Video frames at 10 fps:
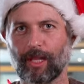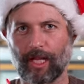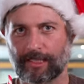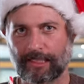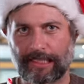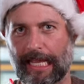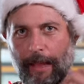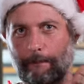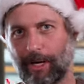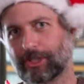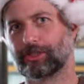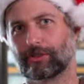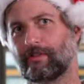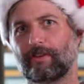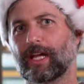It doesn't like punch you
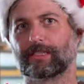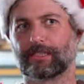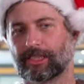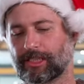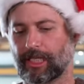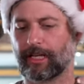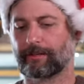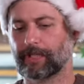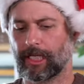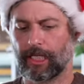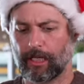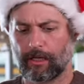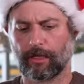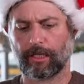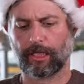in the face. It's just like a,
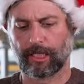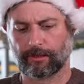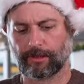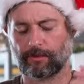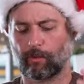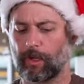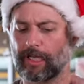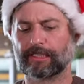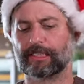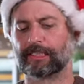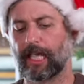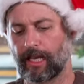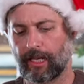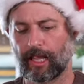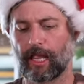you know, what is this
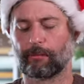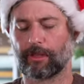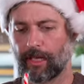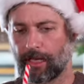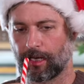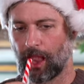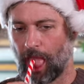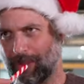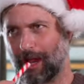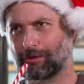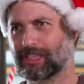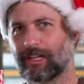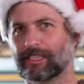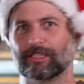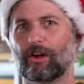candy cane? But then, I wouldn't say
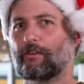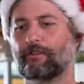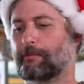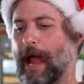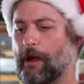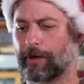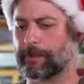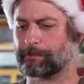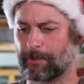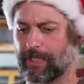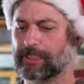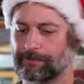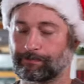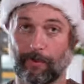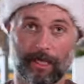this is overpowering. I mean,
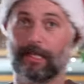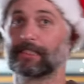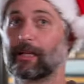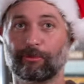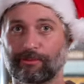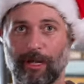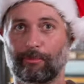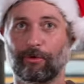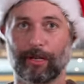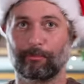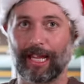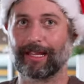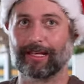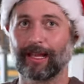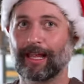this, like I said, proves my point.
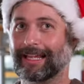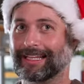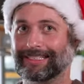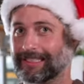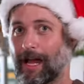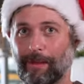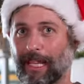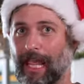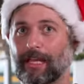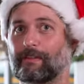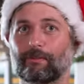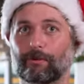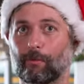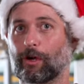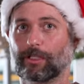Bacon does not make any
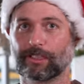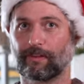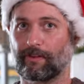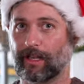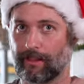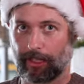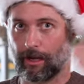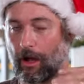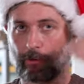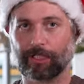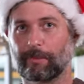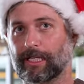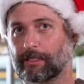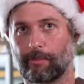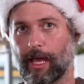food worse. If anything, it always
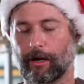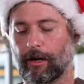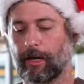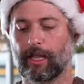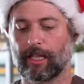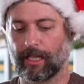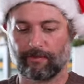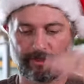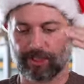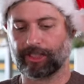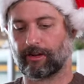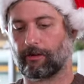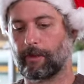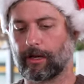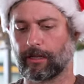makes it better, even just
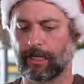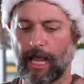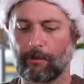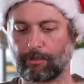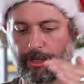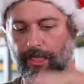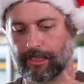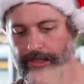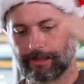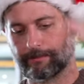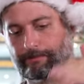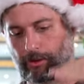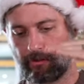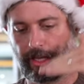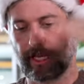incrementally. And I would put this in
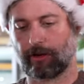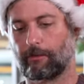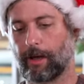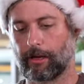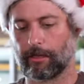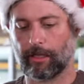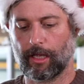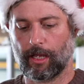sort of the incremental.